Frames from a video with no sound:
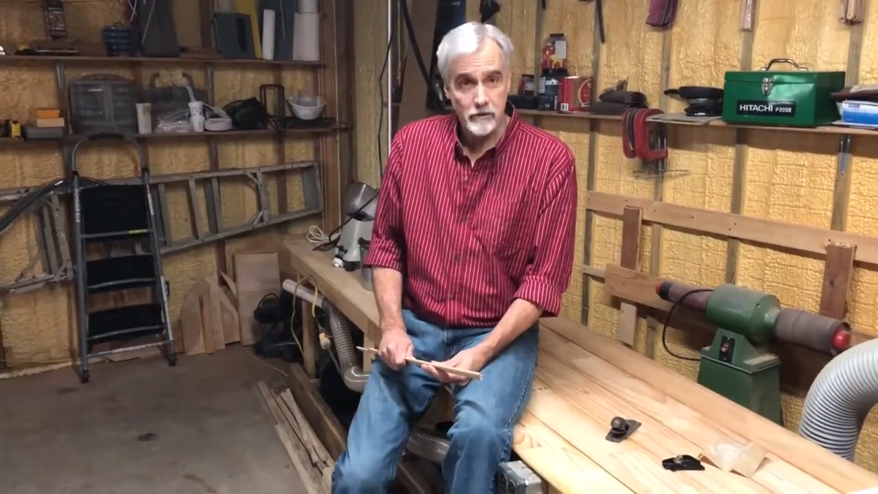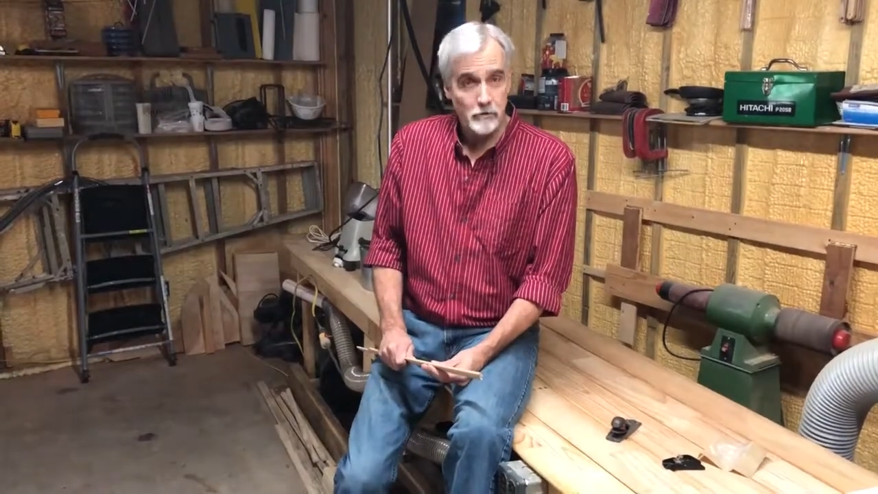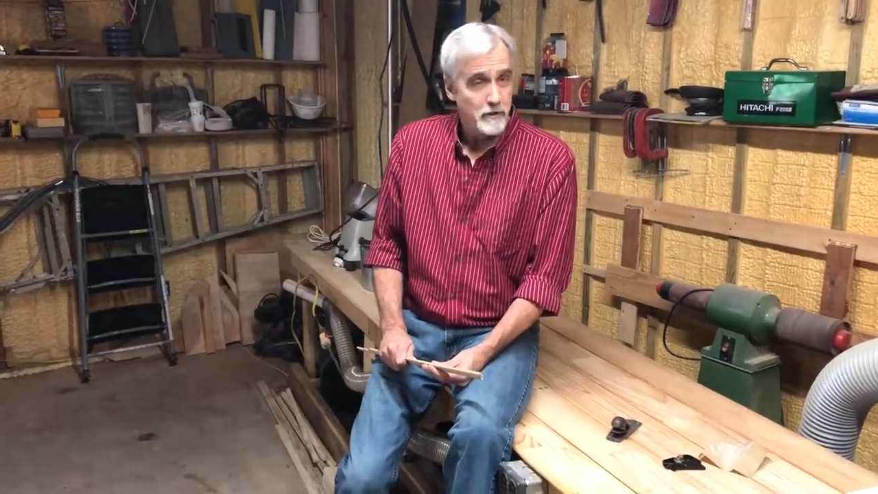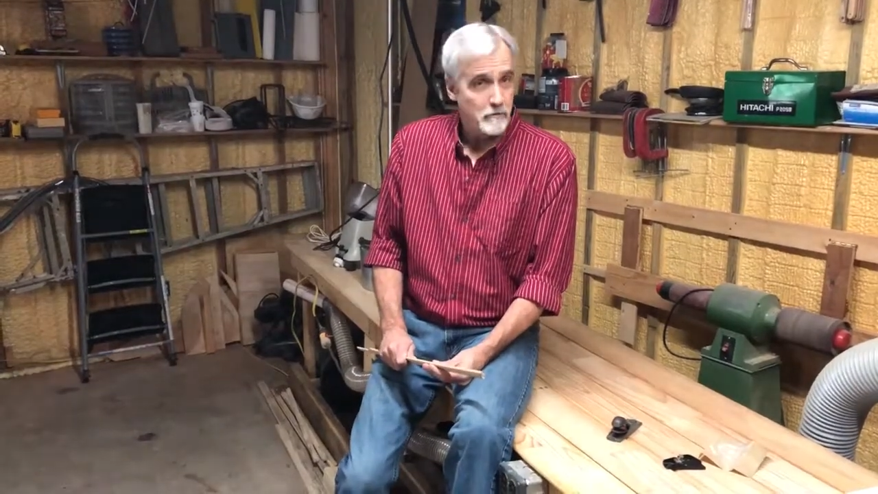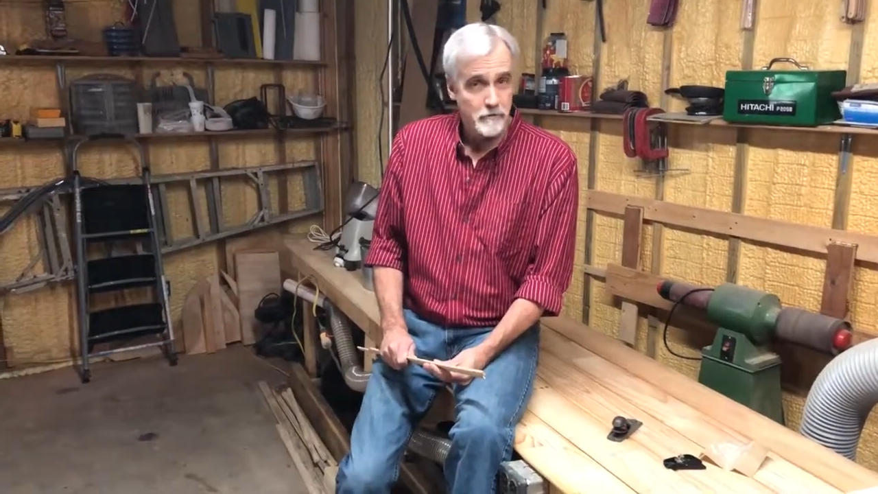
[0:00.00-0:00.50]

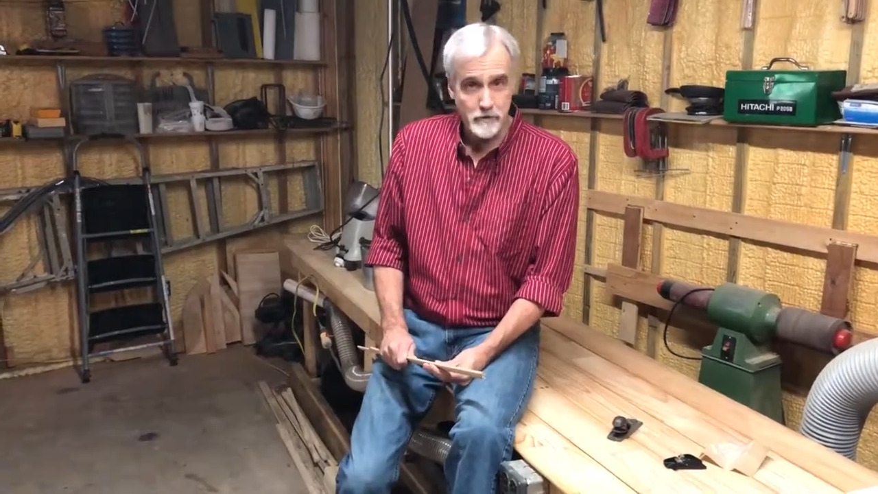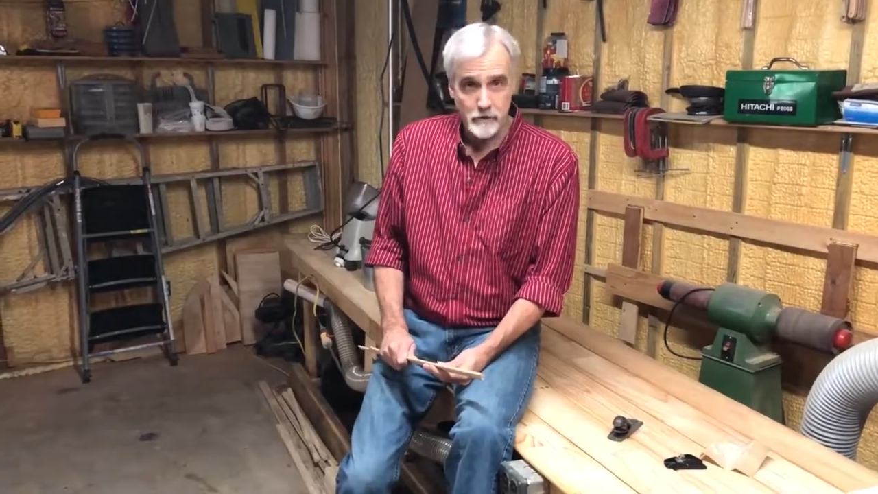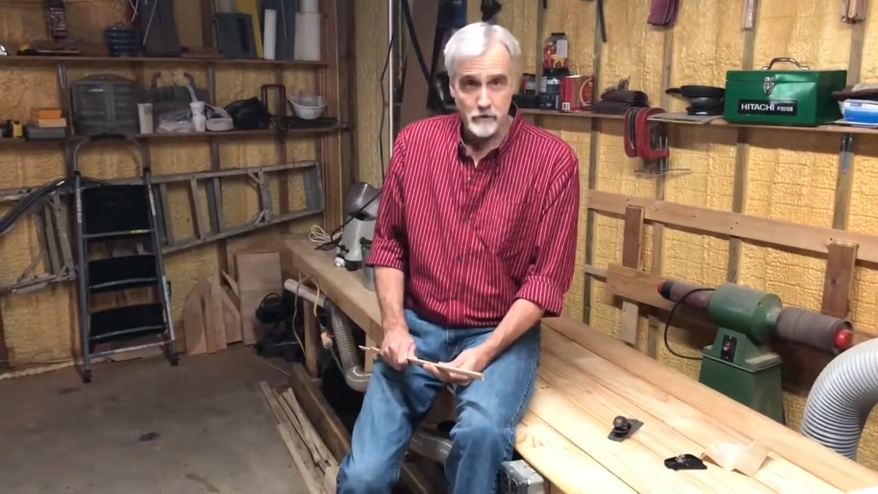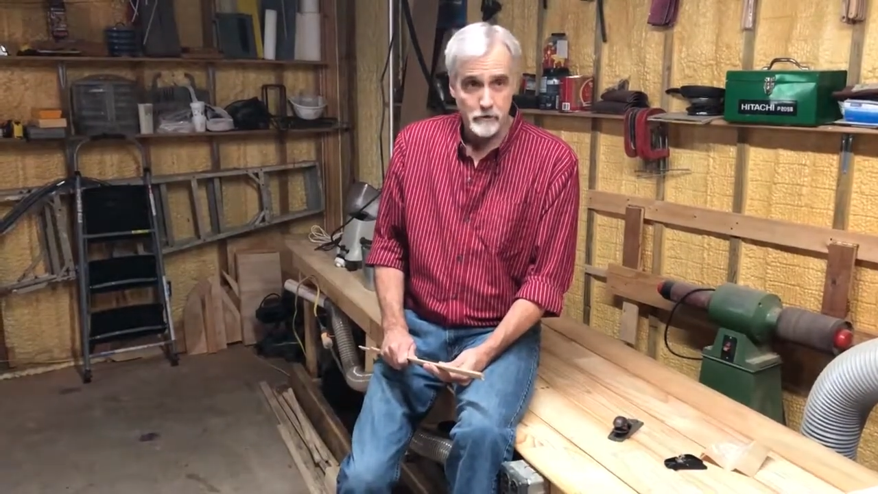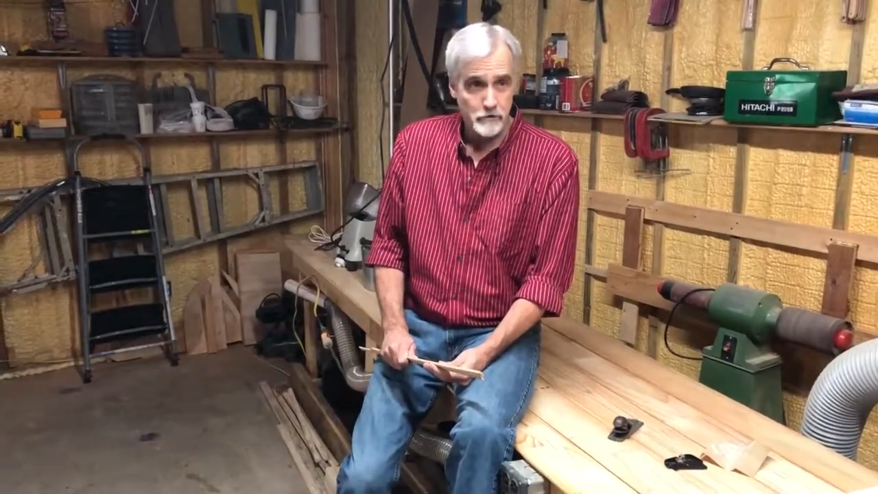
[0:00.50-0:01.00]
Don't make them
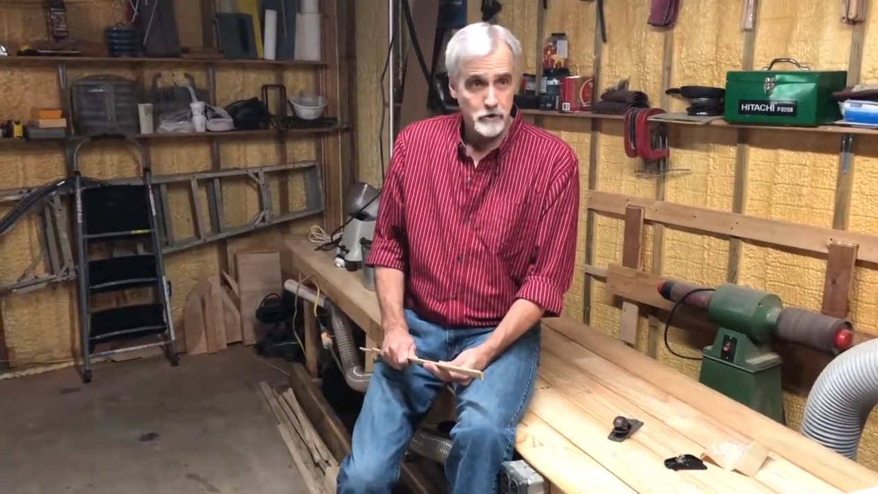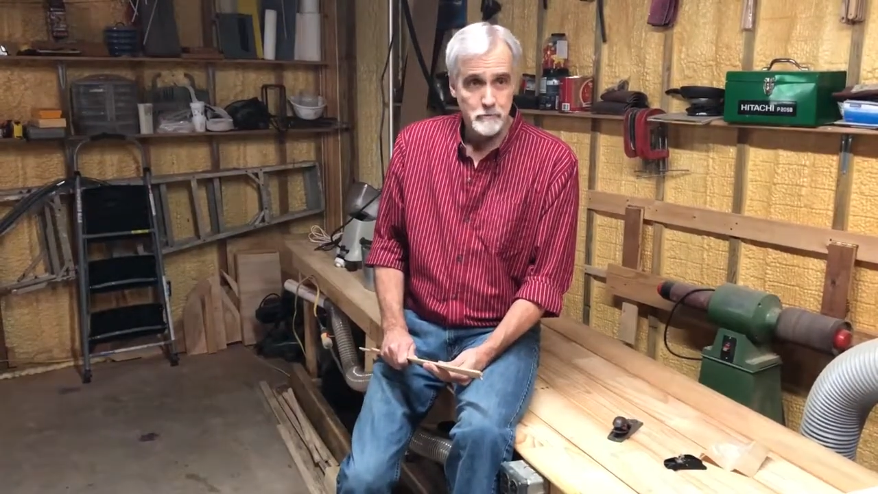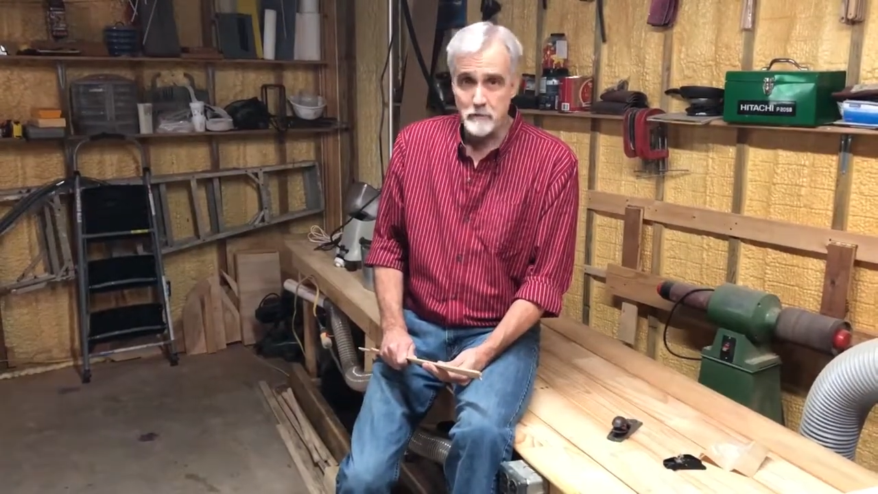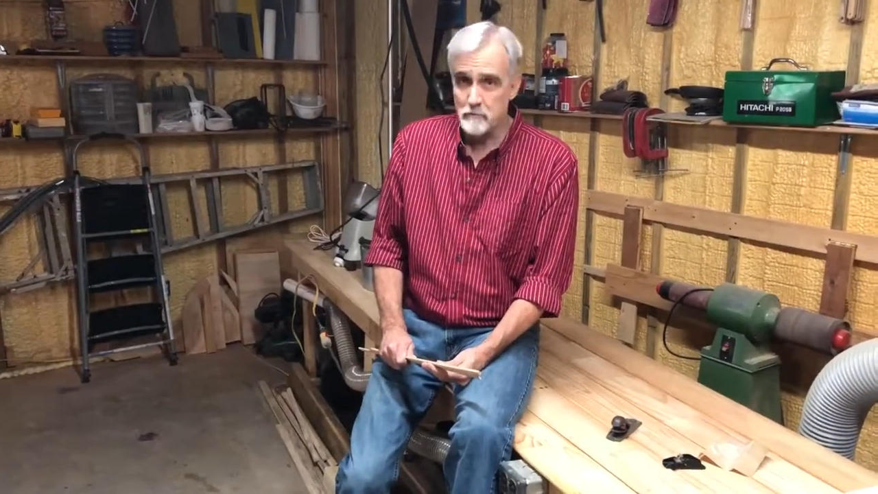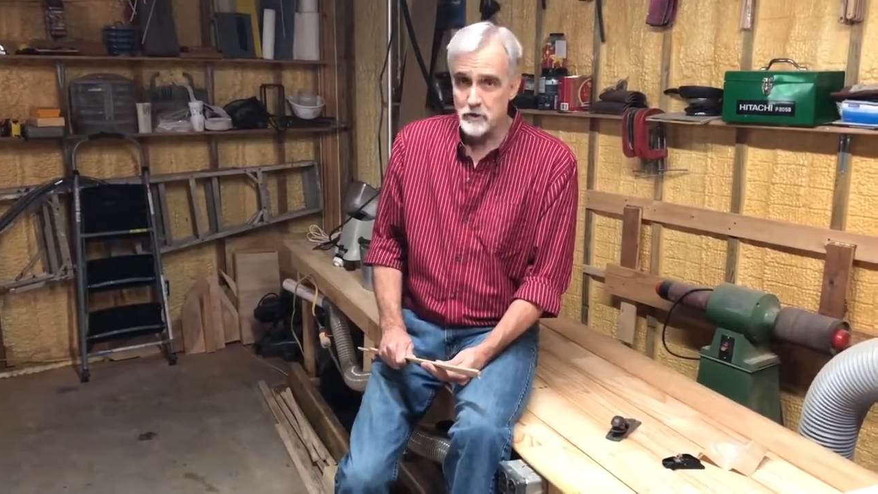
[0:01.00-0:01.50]
thicker. They'll
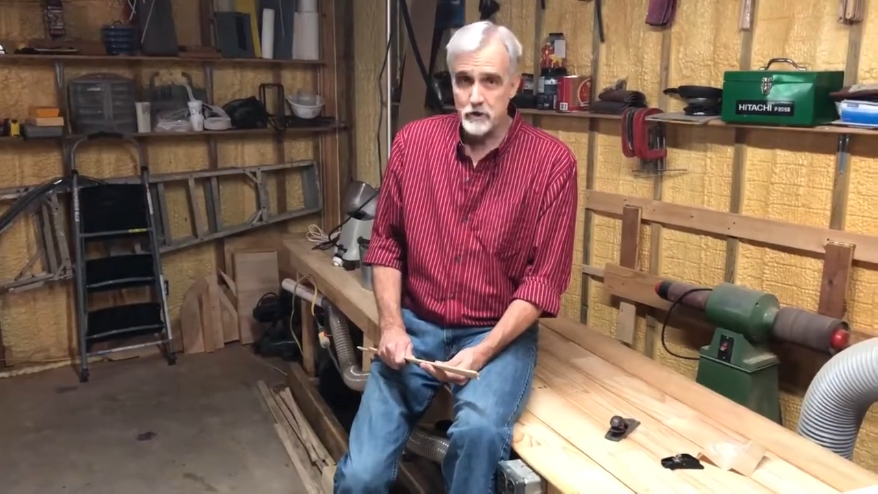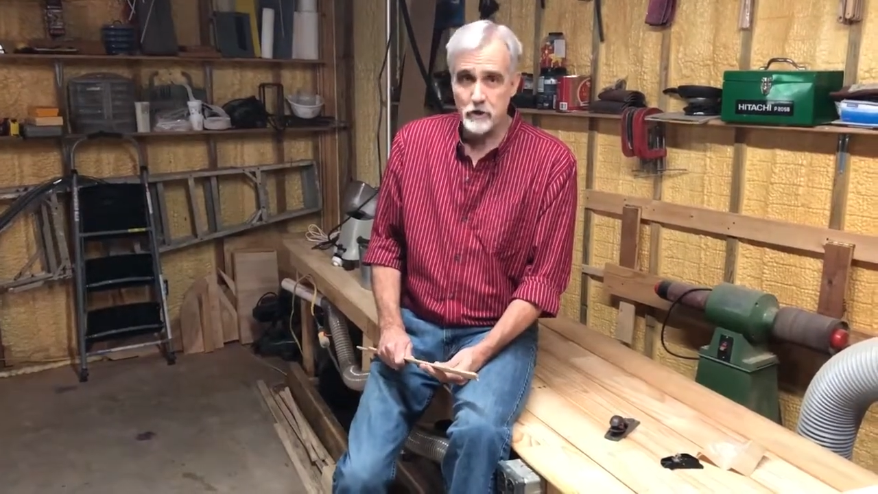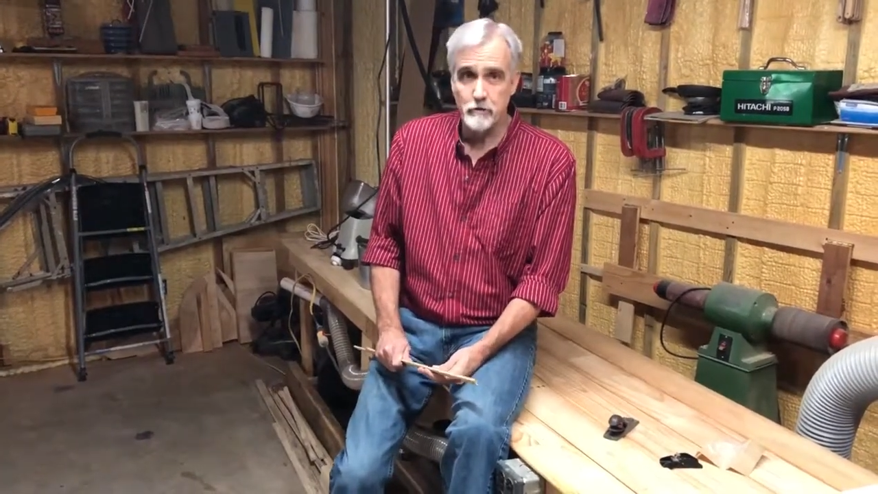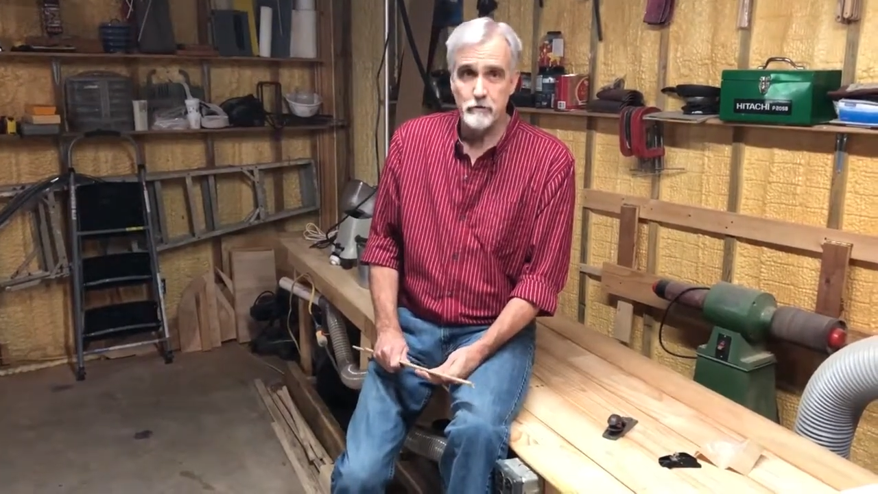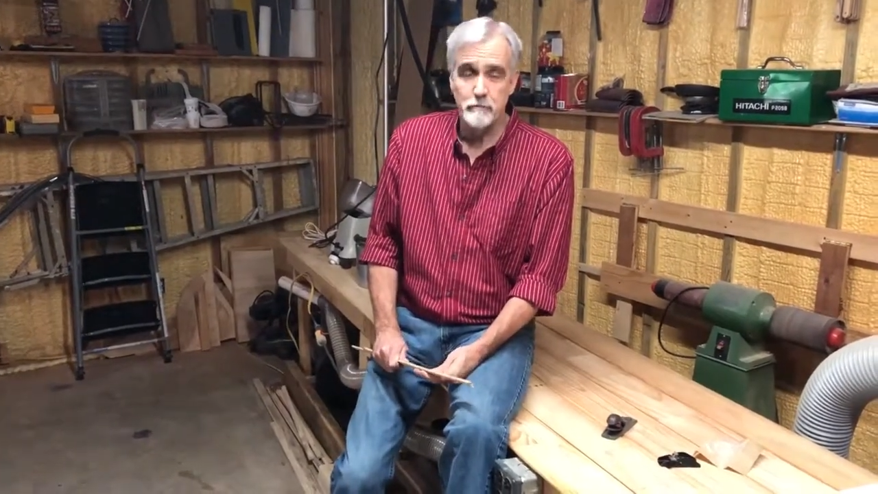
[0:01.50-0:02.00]
just be much
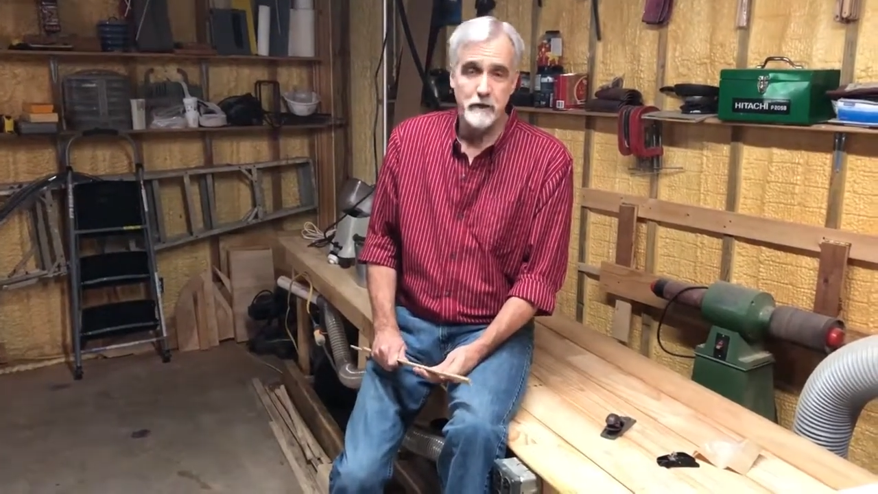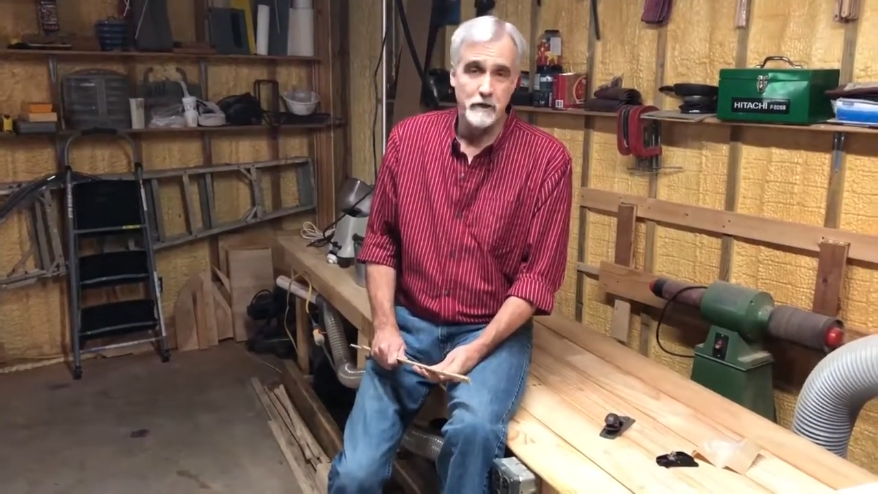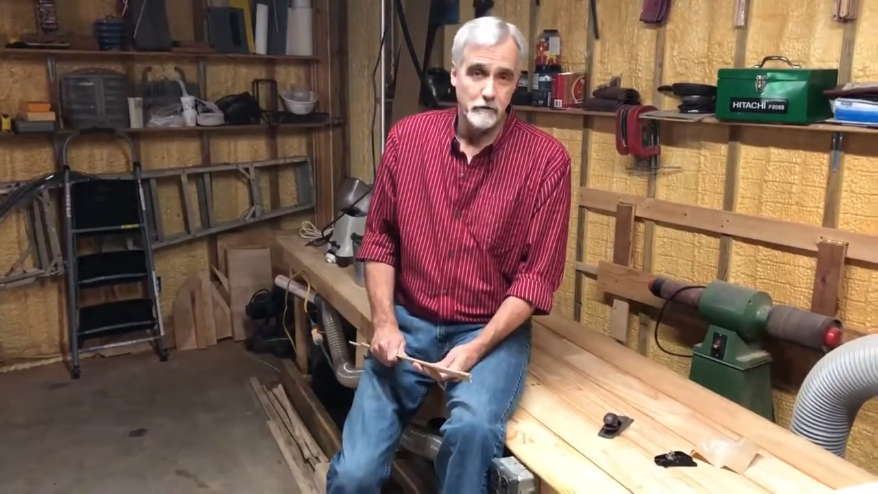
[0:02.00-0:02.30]
harder to bend.